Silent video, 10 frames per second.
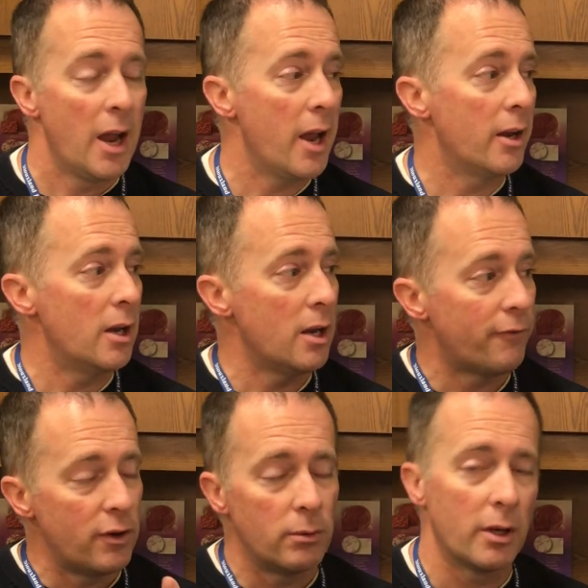and
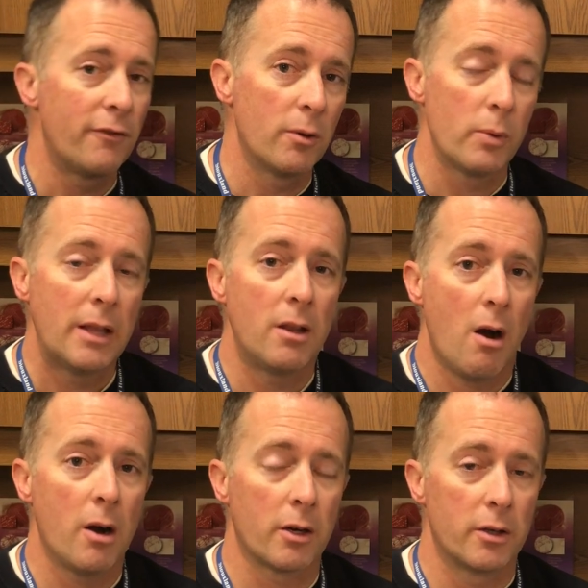if you if you read the
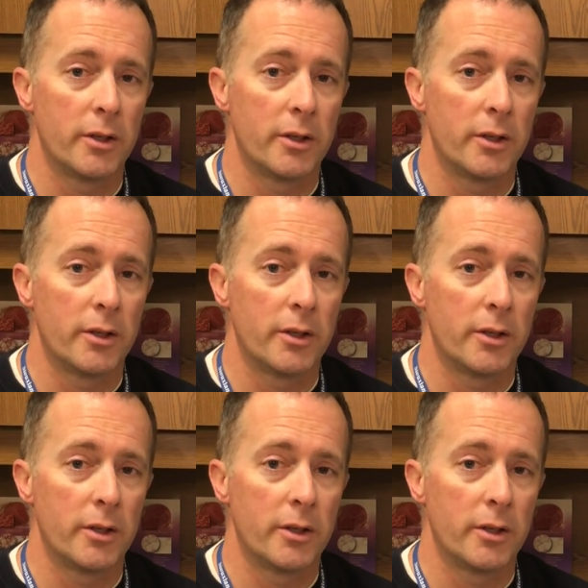article,